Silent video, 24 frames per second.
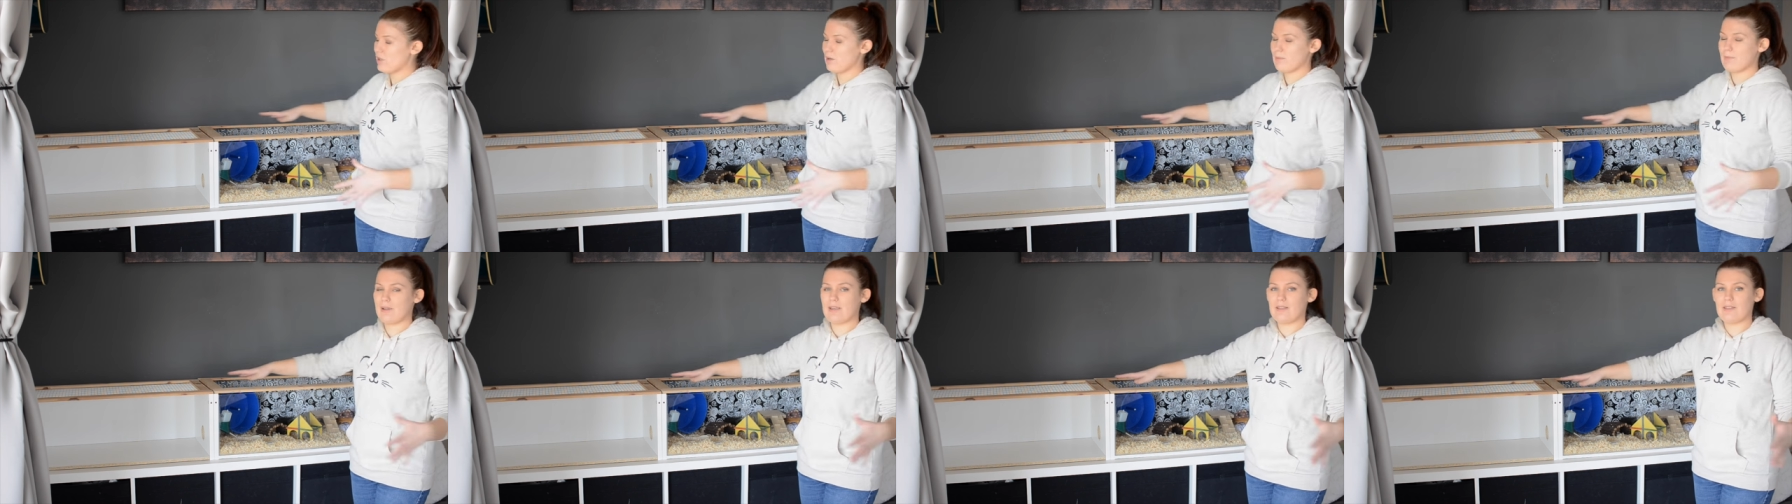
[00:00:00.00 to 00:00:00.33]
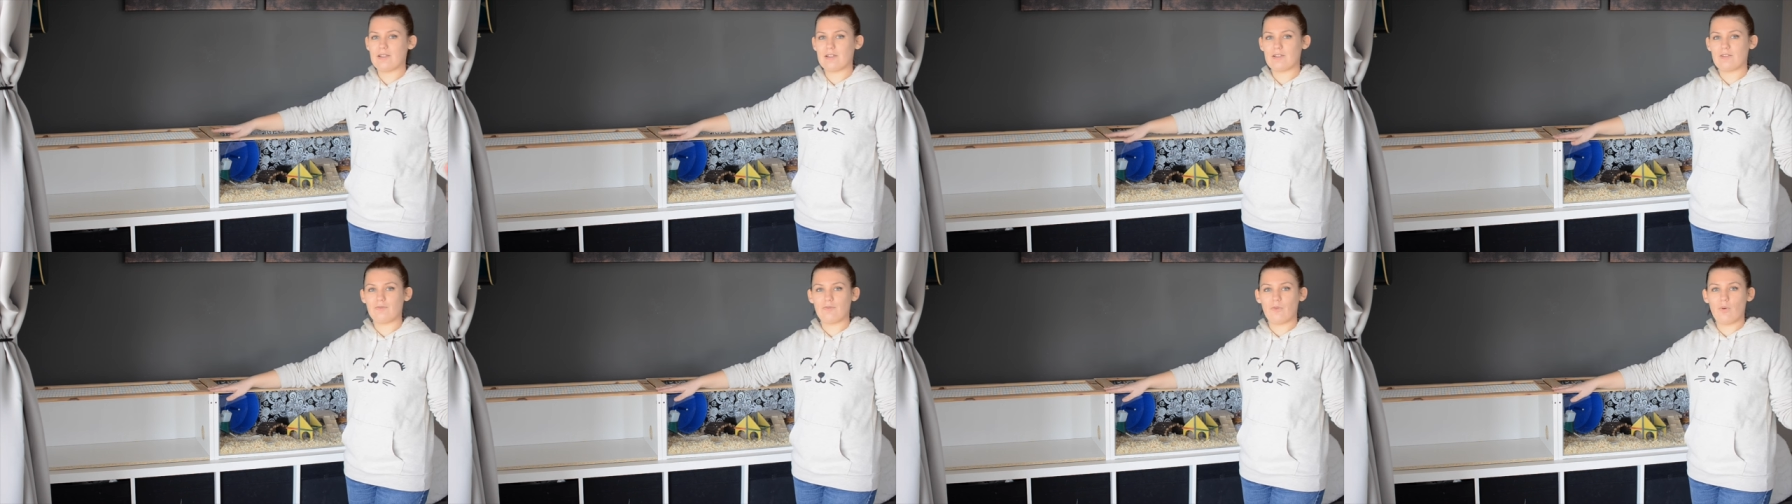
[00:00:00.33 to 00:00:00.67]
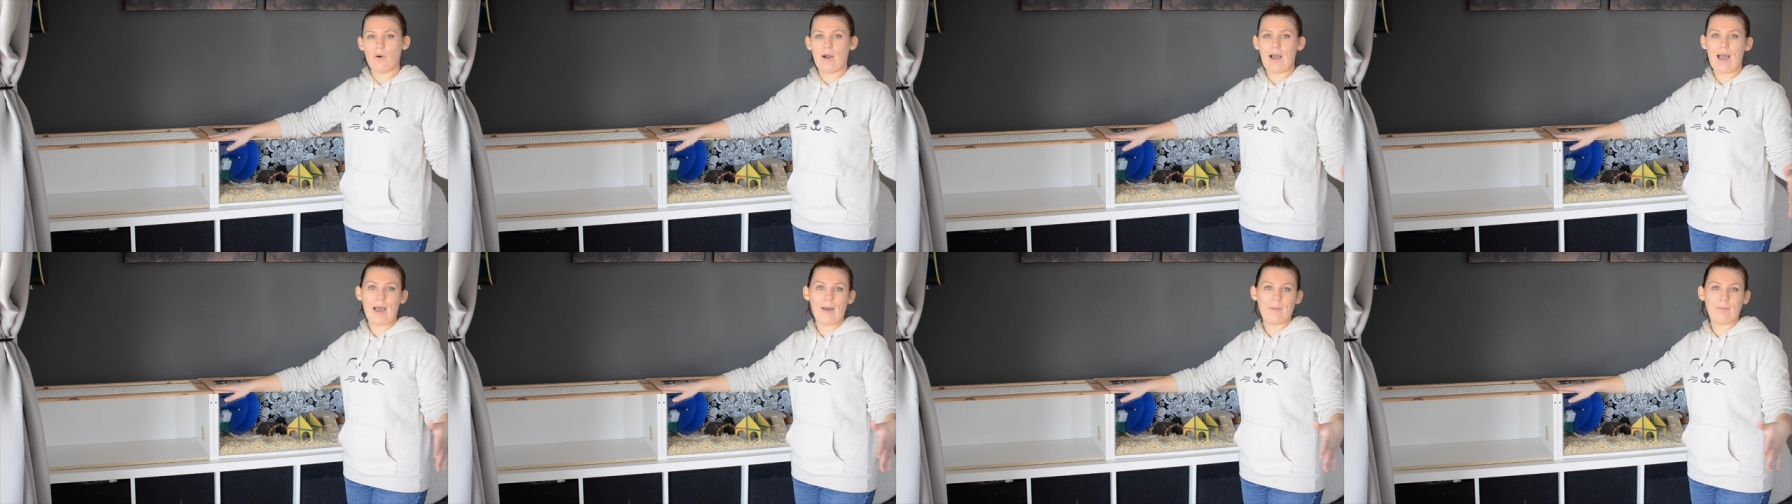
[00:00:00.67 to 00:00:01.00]
I made this
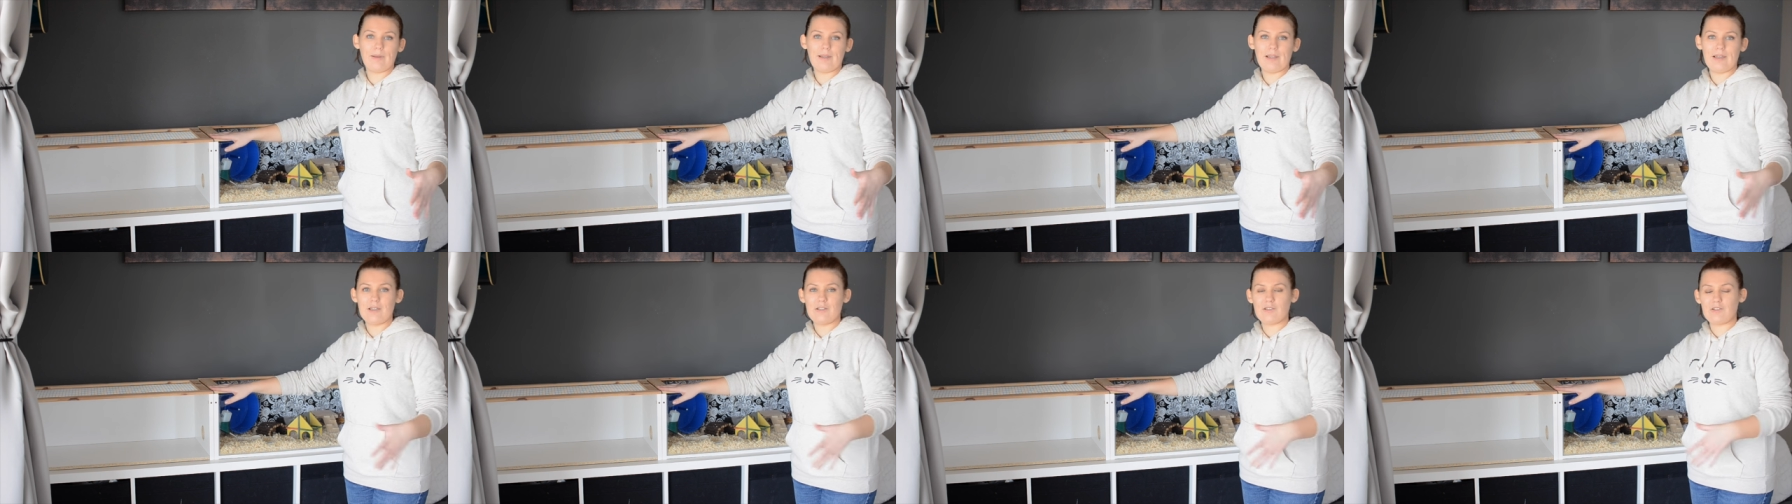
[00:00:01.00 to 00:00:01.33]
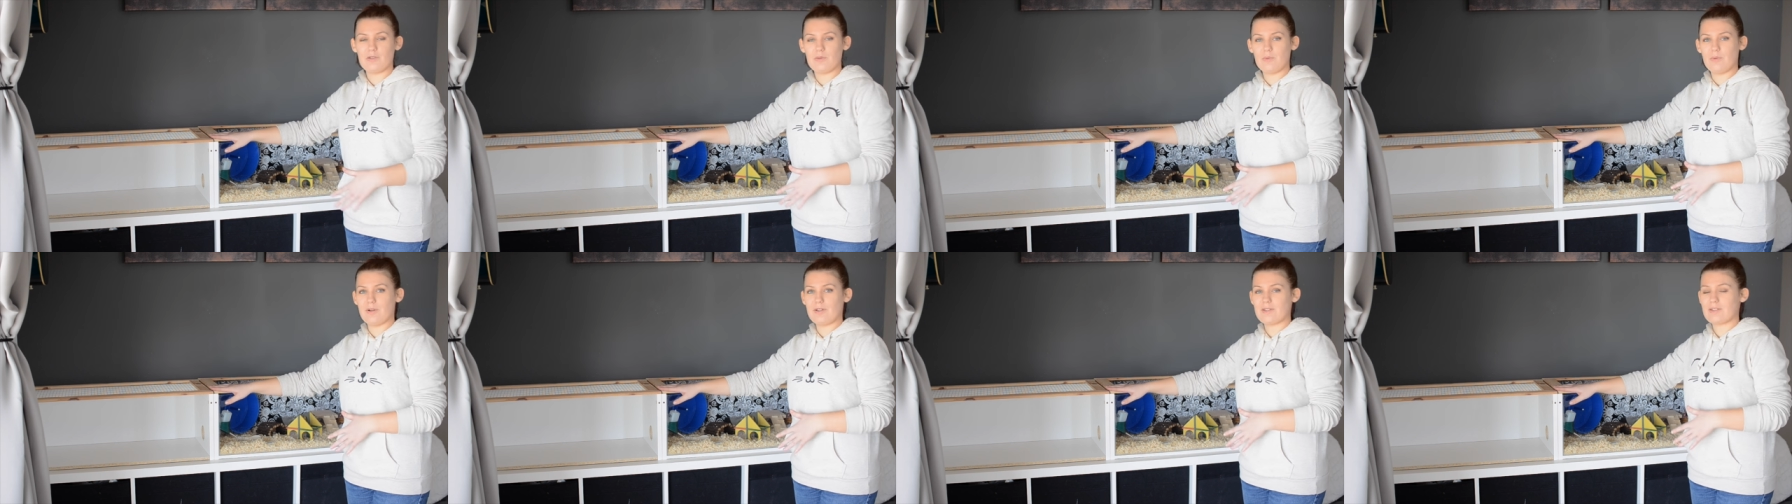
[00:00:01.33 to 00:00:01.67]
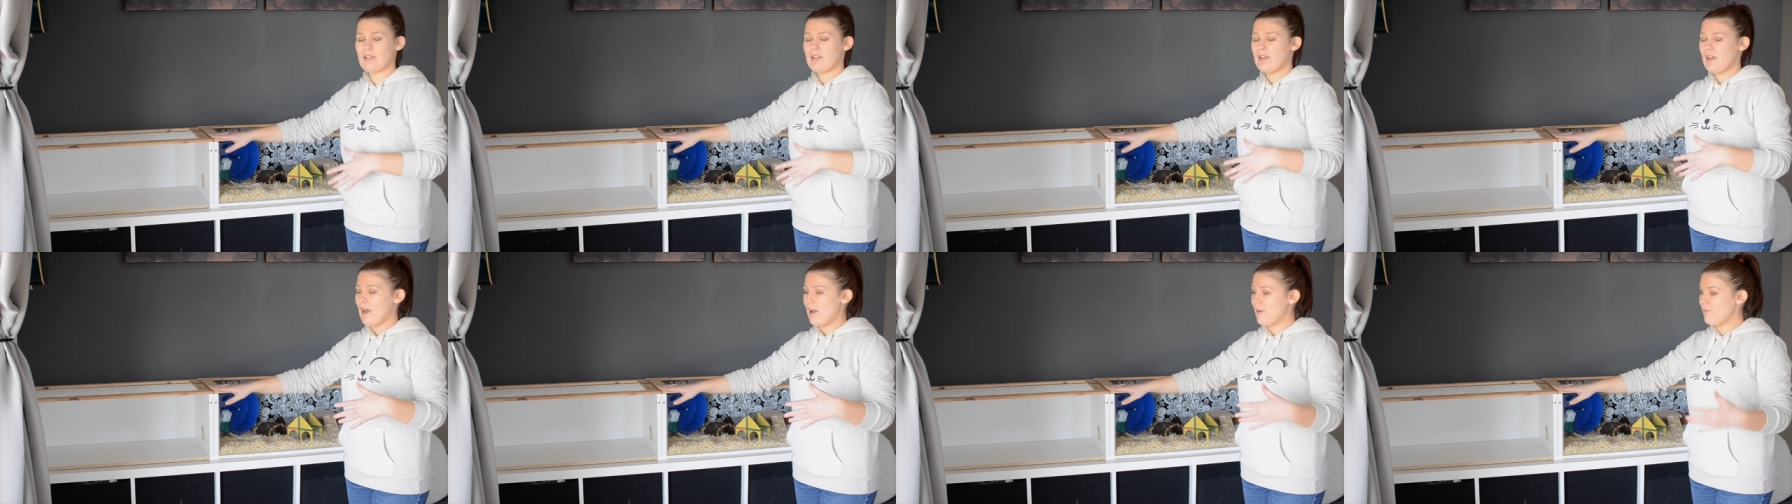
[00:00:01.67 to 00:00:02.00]
for Amelise, who was
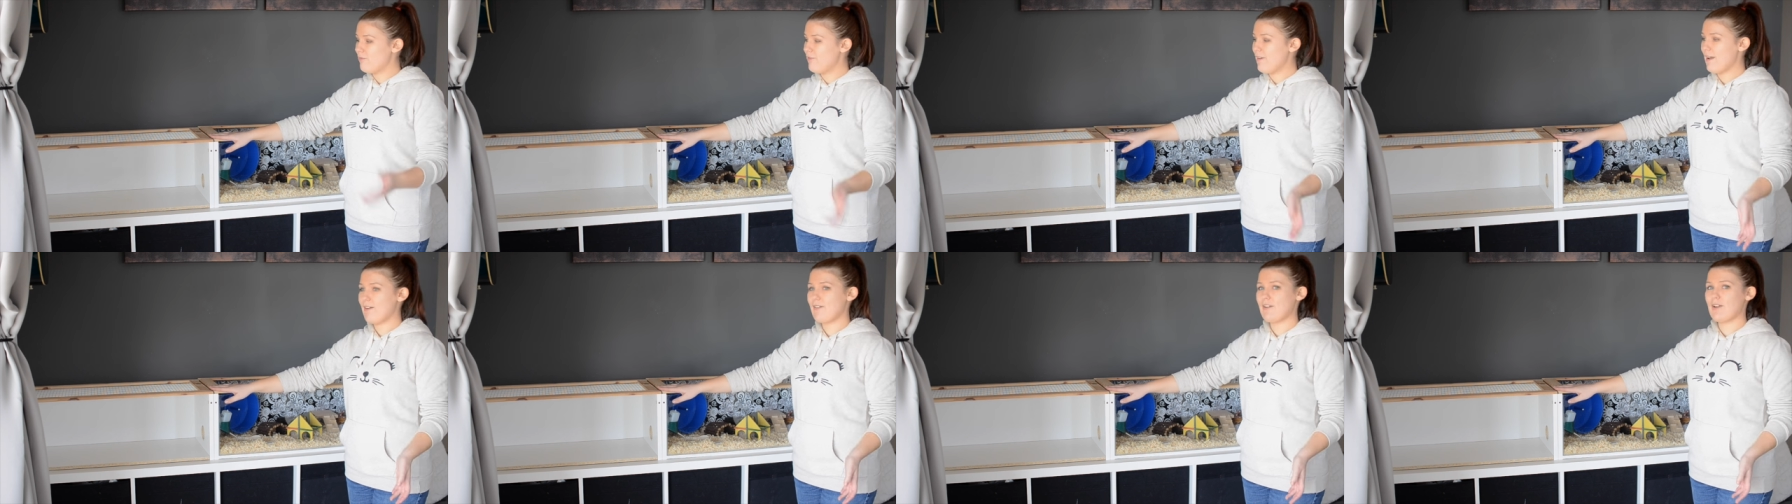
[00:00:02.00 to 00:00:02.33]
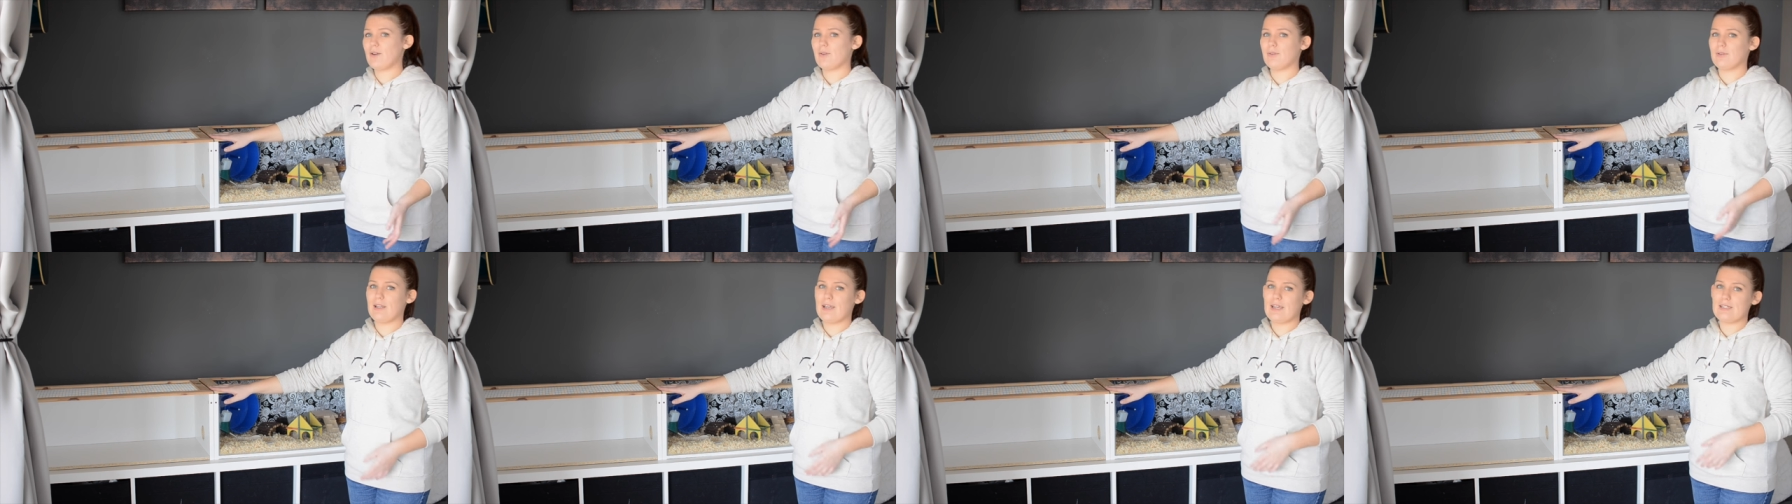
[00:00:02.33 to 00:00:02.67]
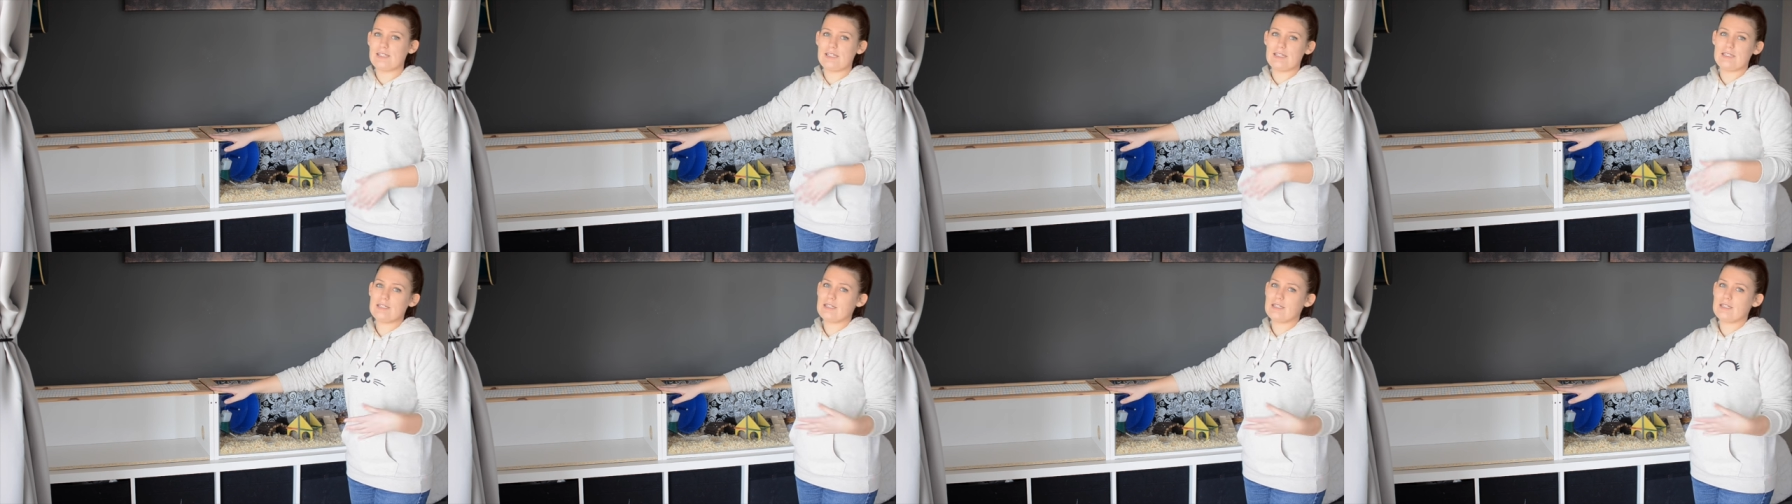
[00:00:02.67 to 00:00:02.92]
a very old lady,